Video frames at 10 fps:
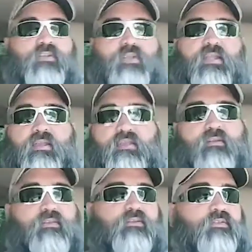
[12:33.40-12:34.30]
guy
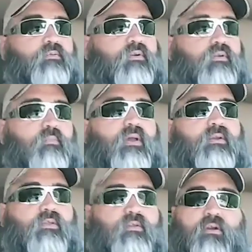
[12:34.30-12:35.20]
again unless you want to go buy
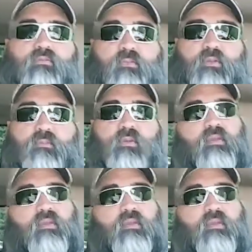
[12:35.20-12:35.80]
another car from him,